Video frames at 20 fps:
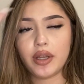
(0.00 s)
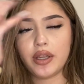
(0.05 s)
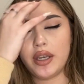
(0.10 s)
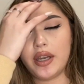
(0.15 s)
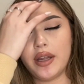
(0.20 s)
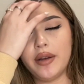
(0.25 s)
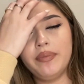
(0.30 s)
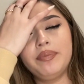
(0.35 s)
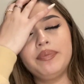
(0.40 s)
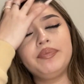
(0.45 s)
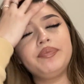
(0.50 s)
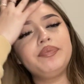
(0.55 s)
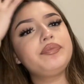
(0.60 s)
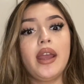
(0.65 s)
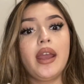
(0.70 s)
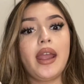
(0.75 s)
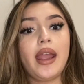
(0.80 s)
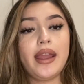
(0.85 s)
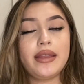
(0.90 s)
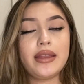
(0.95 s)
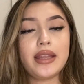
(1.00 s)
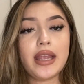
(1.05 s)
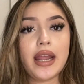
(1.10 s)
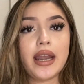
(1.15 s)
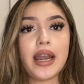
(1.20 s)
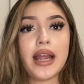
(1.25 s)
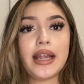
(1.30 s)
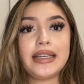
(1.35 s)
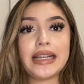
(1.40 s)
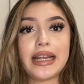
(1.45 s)
you know? And then
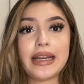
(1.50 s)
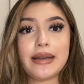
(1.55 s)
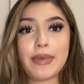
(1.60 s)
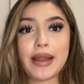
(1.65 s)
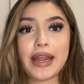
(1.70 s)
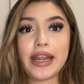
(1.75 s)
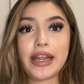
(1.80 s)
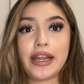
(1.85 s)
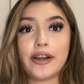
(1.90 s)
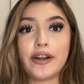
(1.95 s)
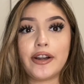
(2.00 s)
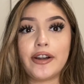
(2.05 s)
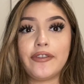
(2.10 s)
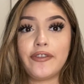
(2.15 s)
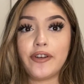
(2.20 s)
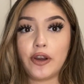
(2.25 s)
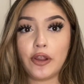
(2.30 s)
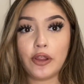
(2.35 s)
I dyed my hair for a